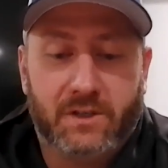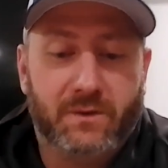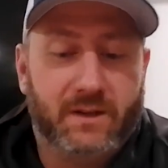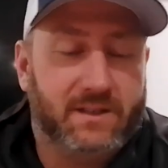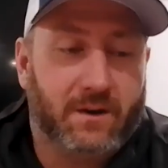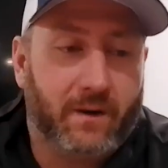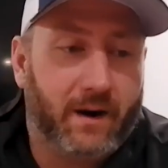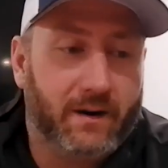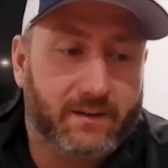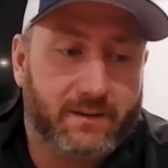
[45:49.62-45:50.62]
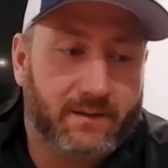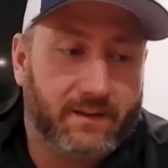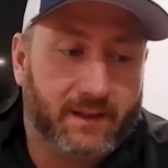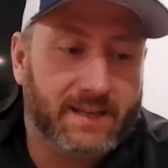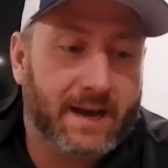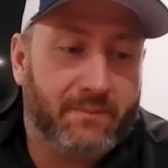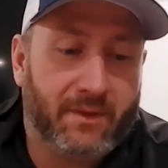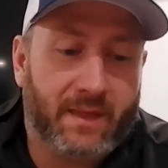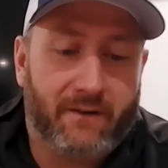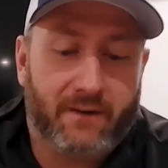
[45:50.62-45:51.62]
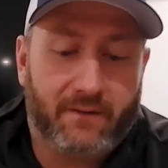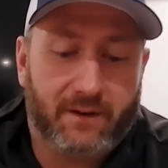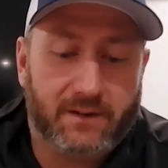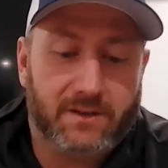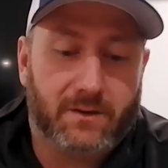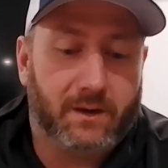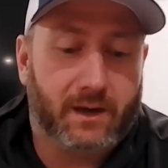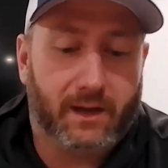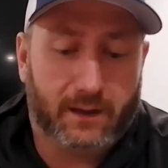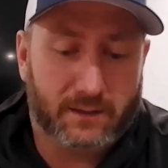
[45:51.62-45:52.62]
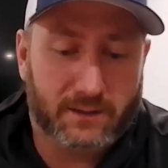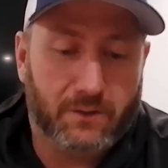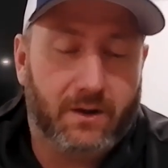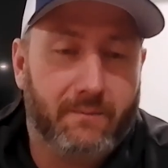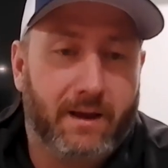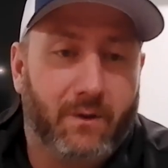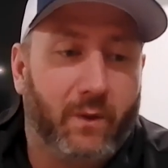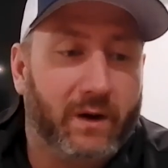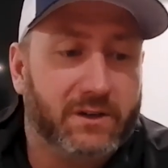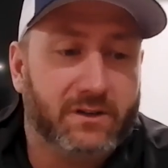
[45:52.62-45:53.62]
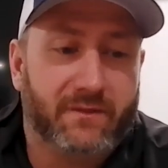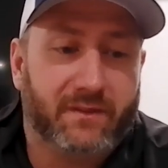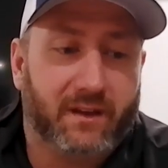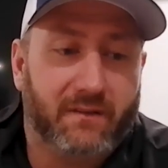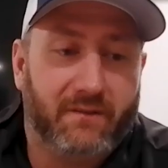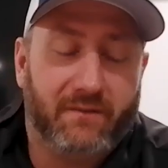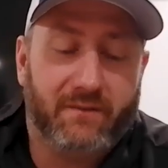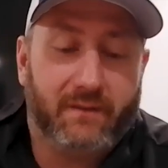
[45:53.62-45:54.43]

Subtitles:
2D sonars, the depth in that river is so key because you can make one drift in,